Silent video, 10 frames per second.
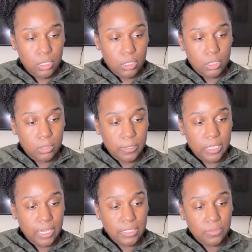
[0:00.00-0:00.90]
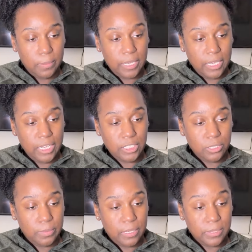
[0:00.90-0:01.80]
Spirit guys, for my Cancer
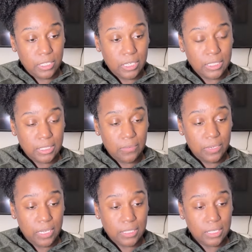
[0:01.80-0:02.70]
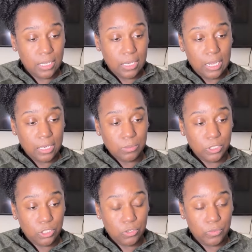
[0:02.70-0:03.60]
babes, their next 7 days unlocked. What's
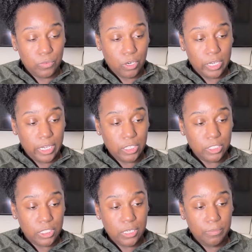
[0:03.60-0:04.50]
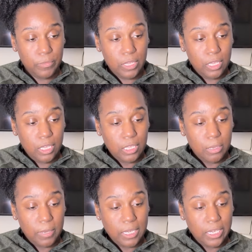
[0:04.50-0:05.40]
the overall energy that
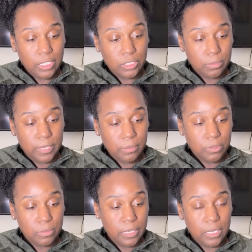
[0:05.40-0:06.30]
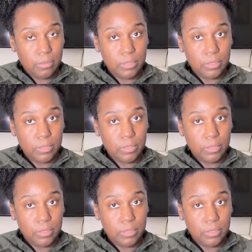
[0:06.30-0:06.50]
my Cancer babes will be in,